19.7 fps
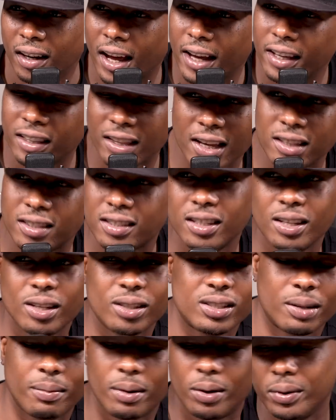Like, they still
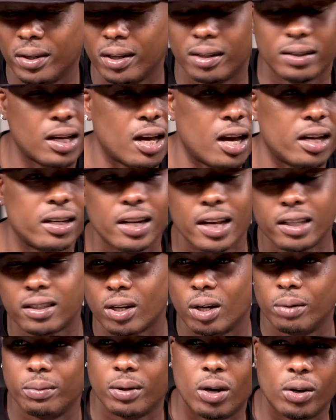talking about, then they
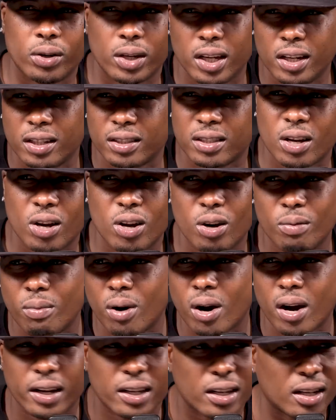told him to go get his own
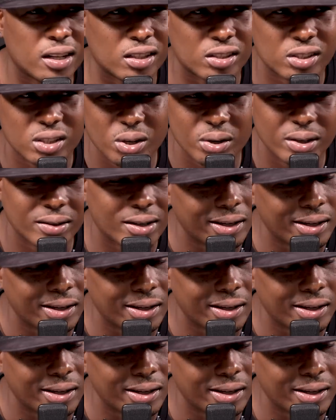market and show it.